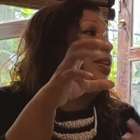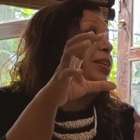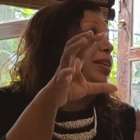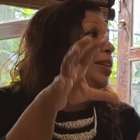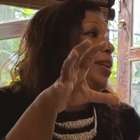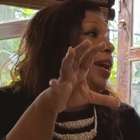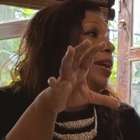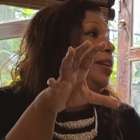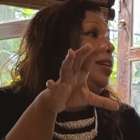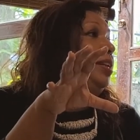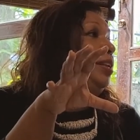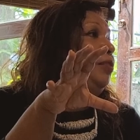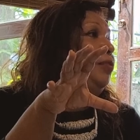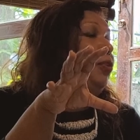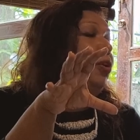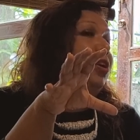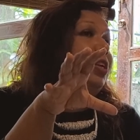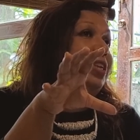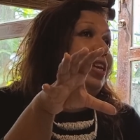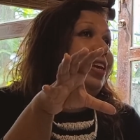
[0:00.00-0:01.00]
in nineteen
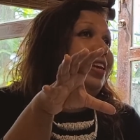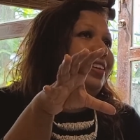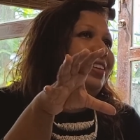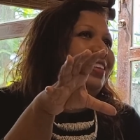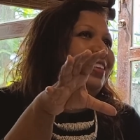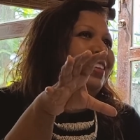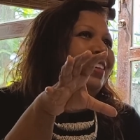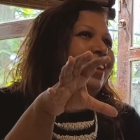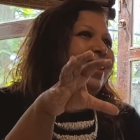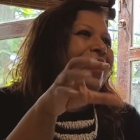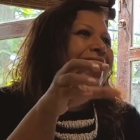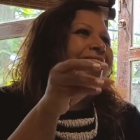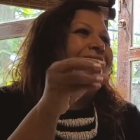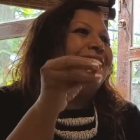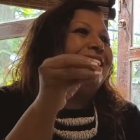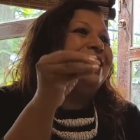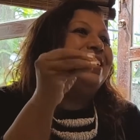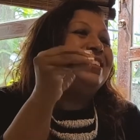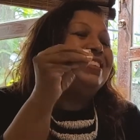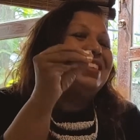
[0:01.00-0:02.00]
forty-eight.
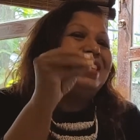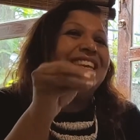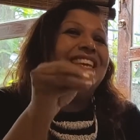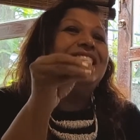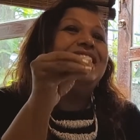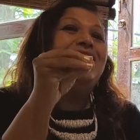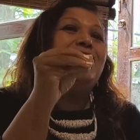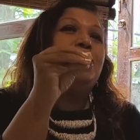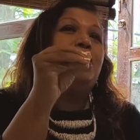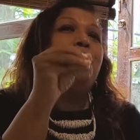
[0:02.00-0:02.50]
The seeds